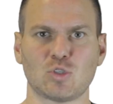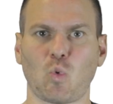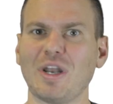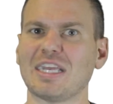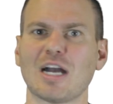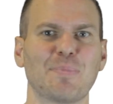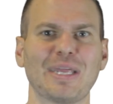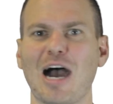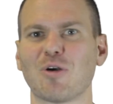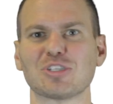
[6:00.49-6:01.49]
20
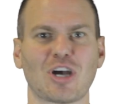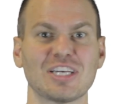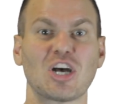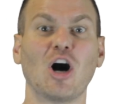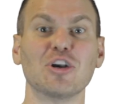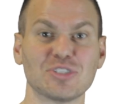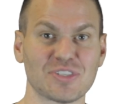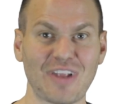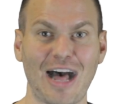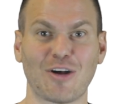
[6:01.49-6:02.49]
company hours cost
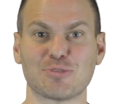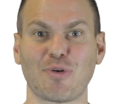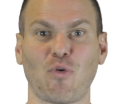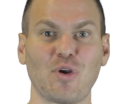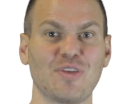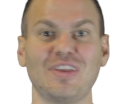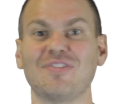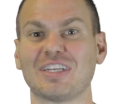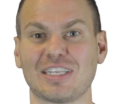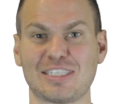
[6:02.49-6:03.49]
hundreds of dollars before you've
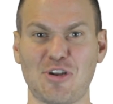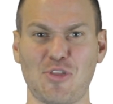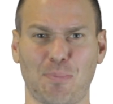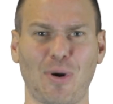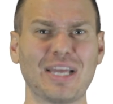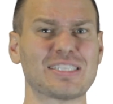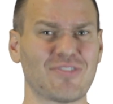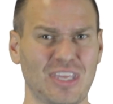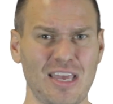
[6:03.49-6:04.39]
even considered the price of the